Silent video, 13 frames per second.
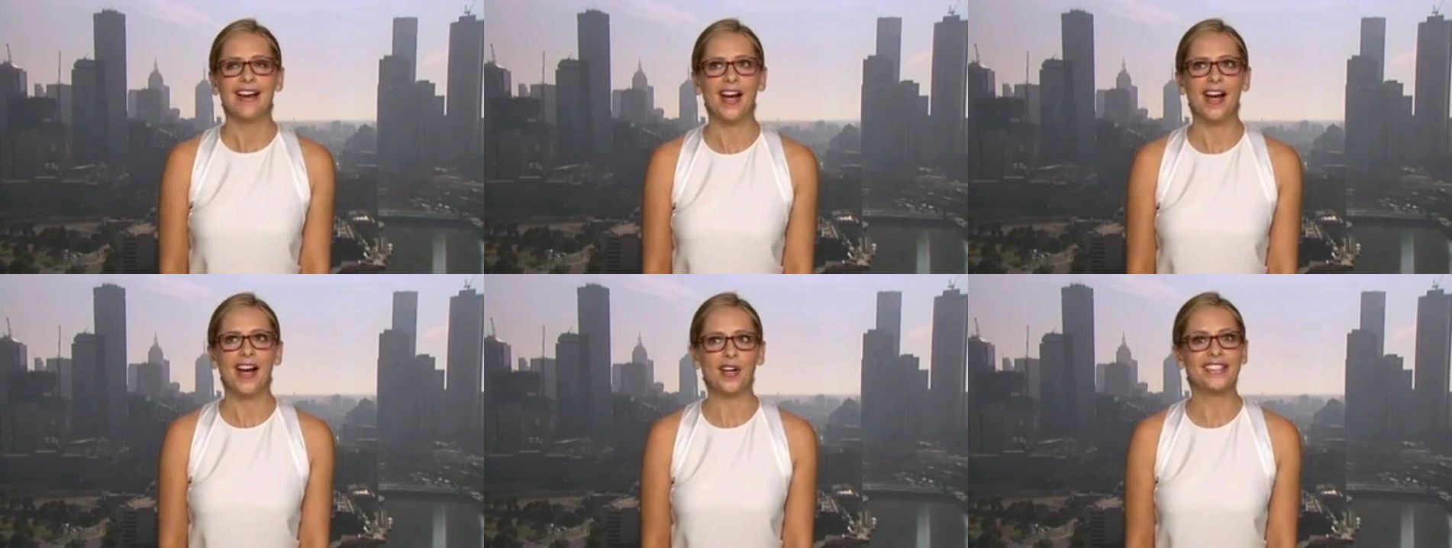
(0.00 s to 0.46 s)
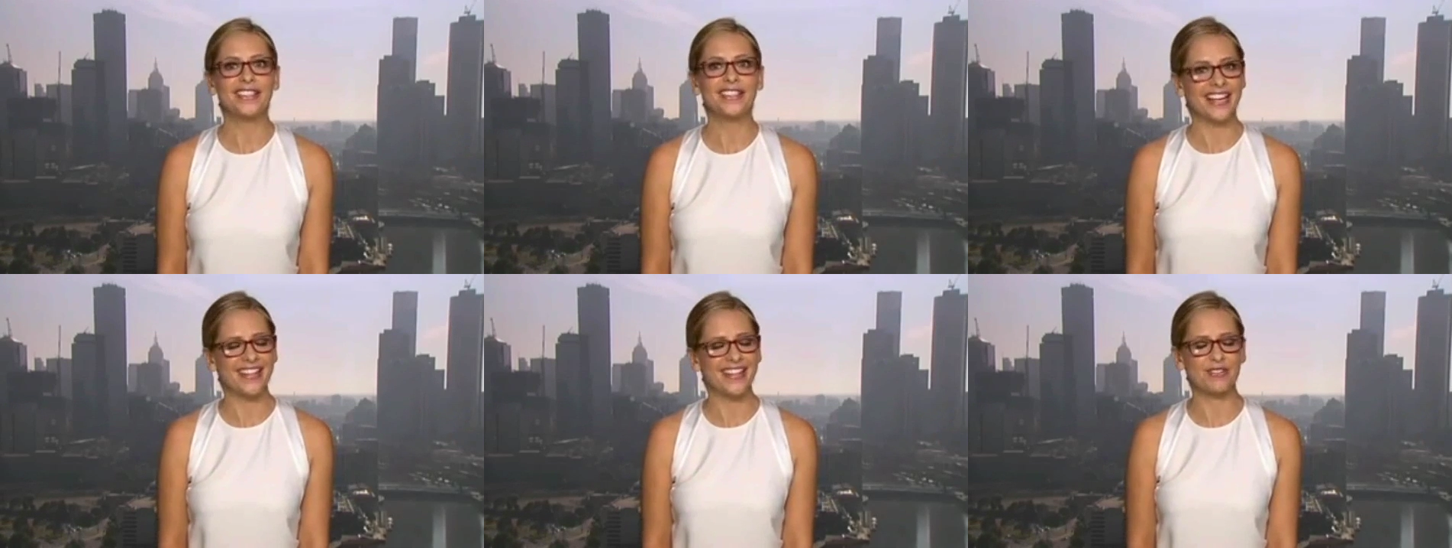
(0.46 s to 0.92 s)

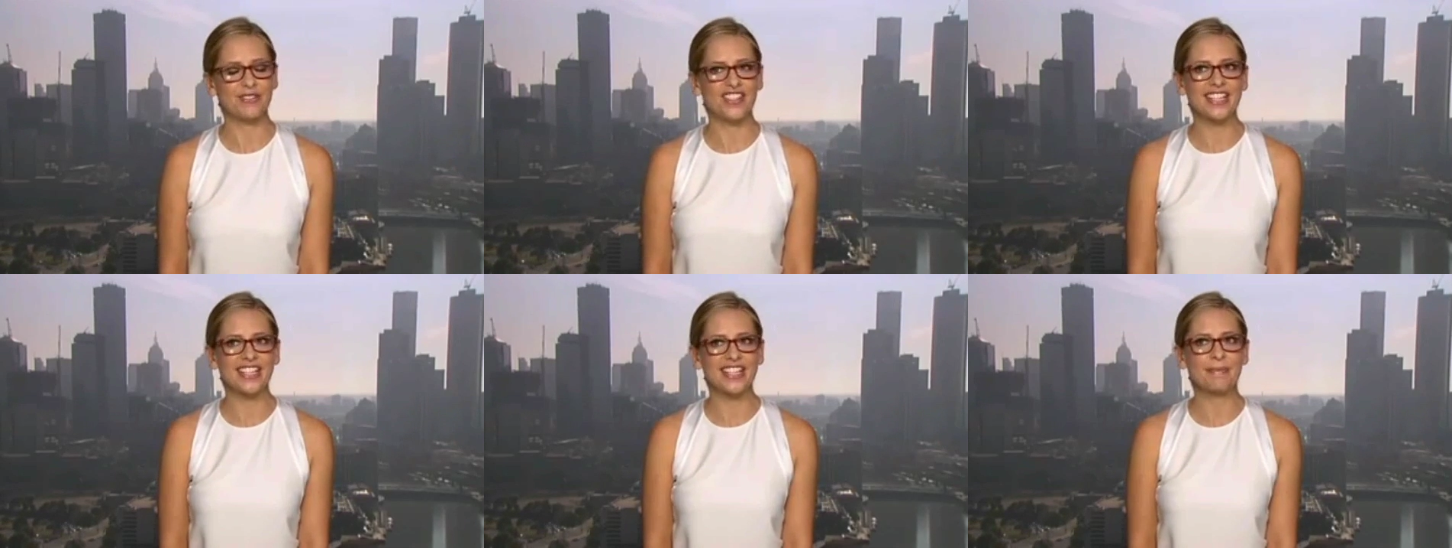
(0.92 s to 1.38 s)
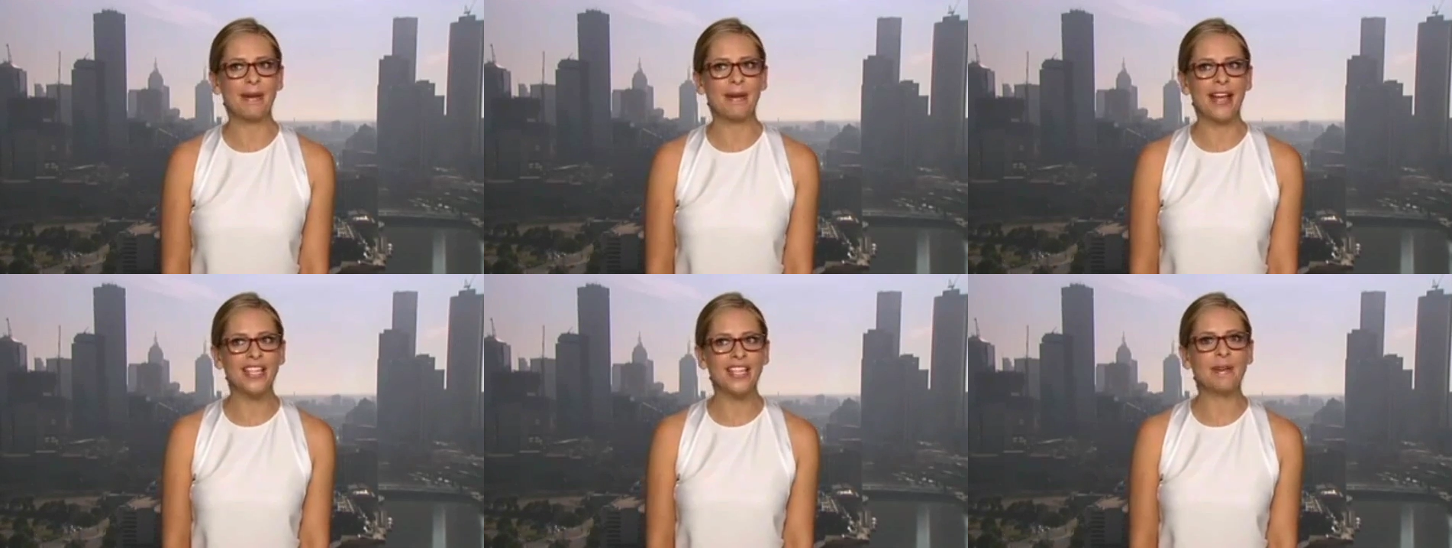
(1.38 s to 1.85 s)
Yeah, that's what she thinks. But
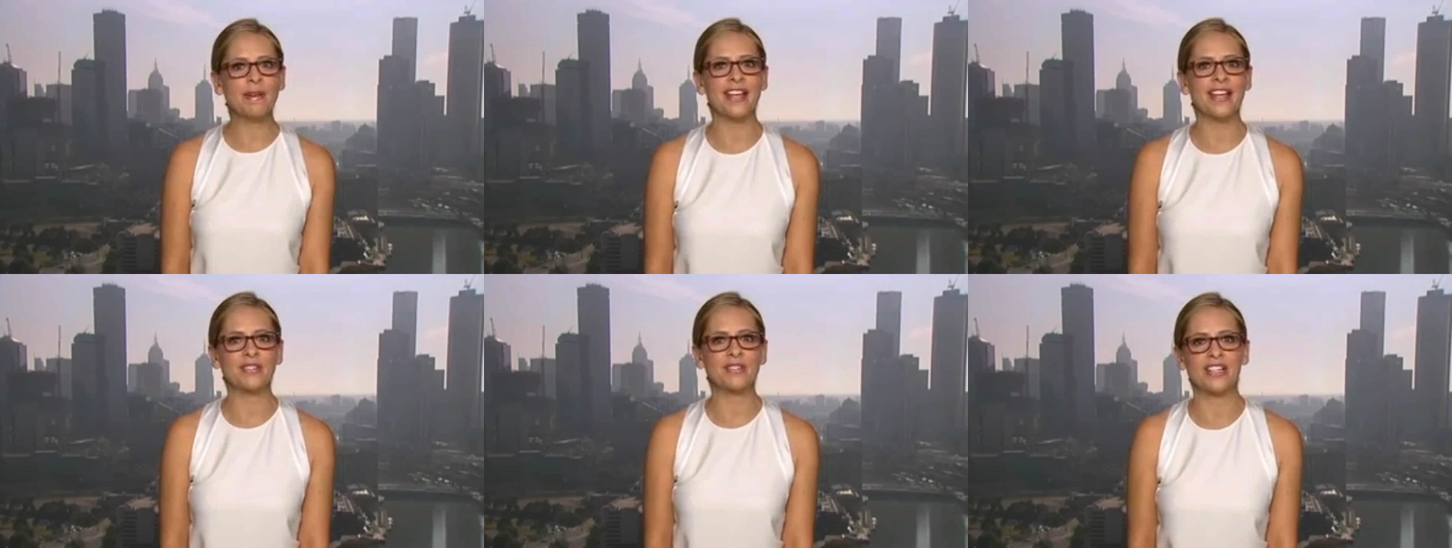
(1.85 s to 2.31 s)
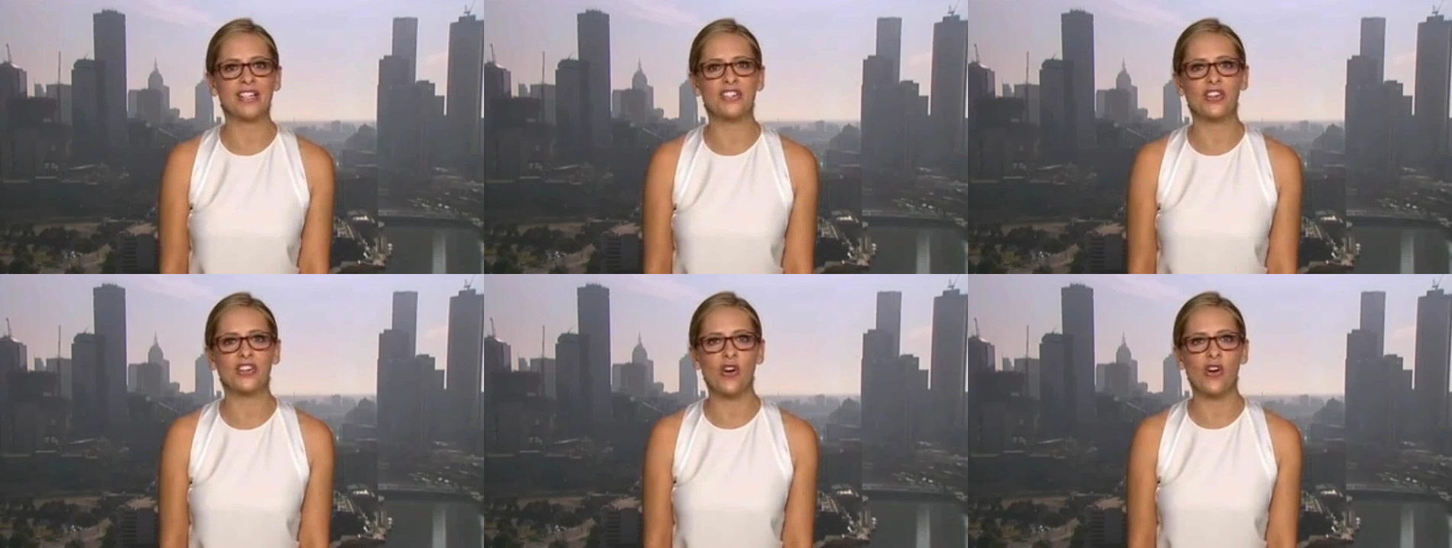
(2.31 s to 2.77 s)
my husband has
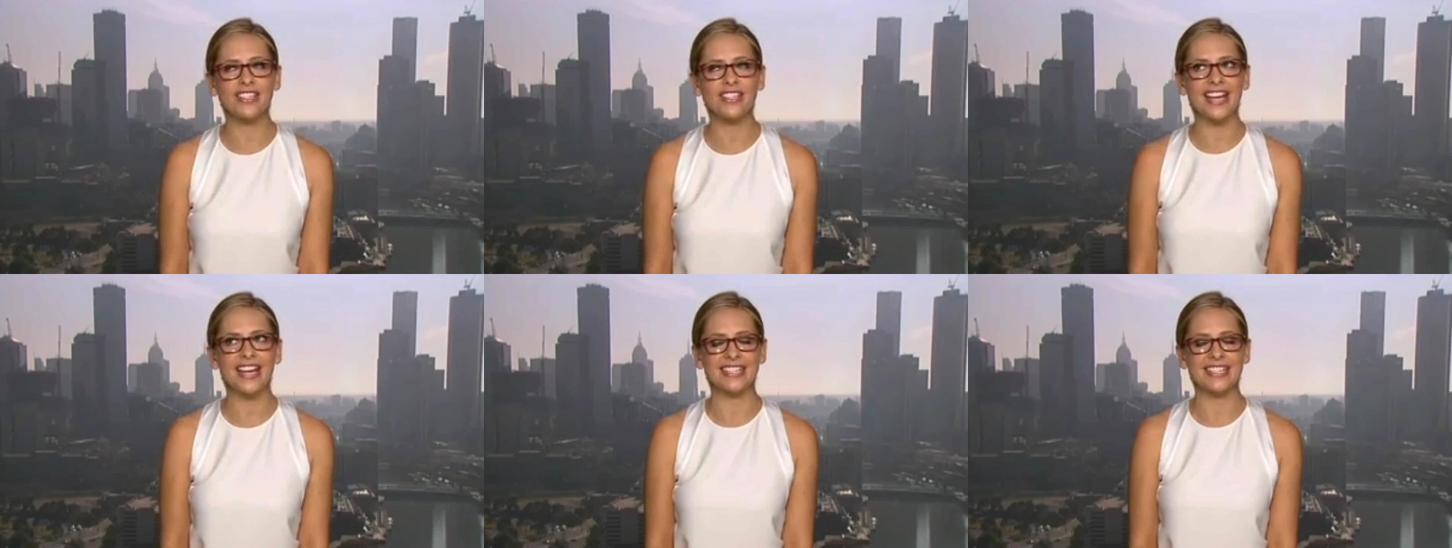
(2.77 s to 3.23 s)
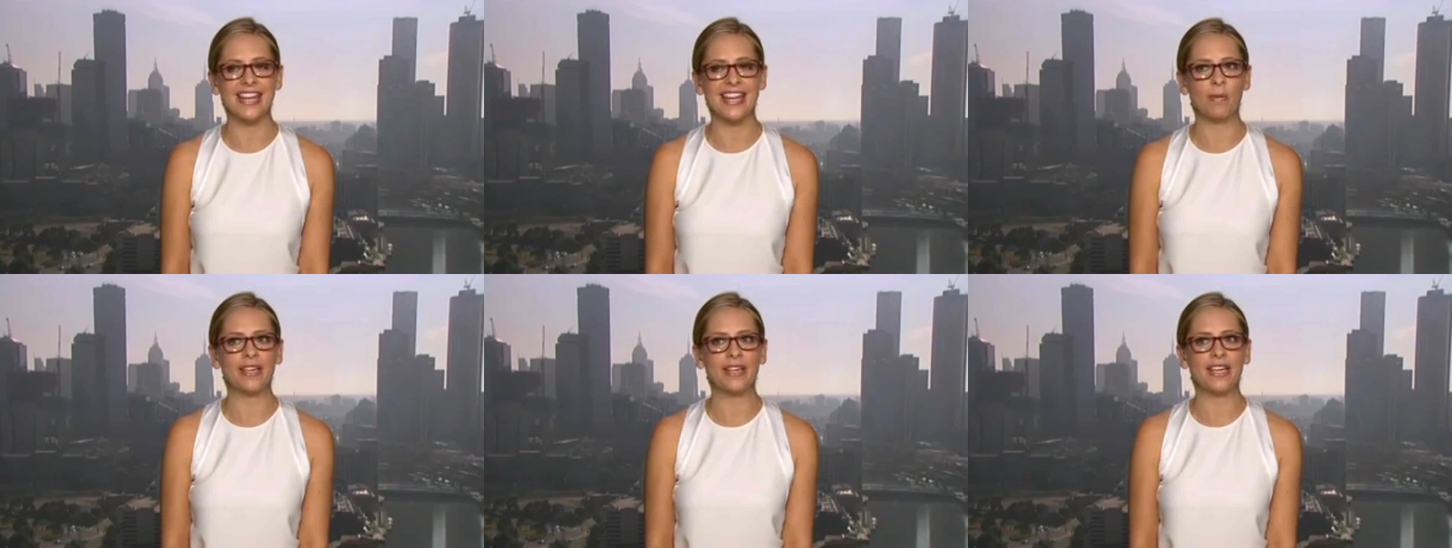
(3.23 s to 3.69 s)
reached cult status
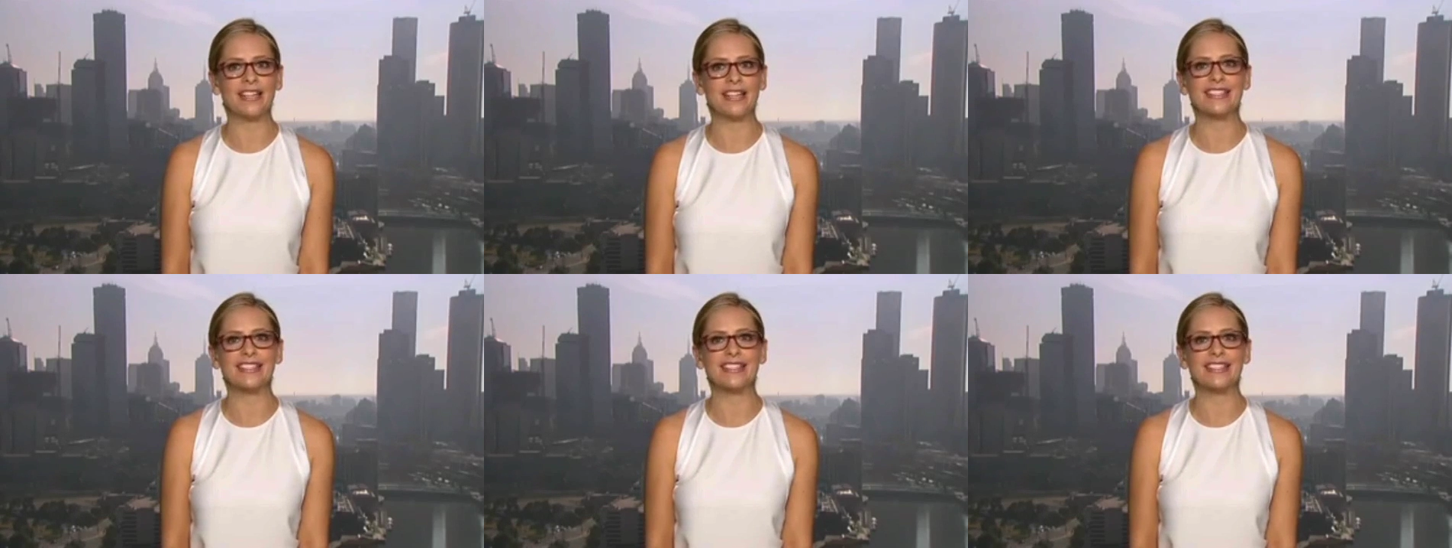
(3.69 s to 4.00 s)
now because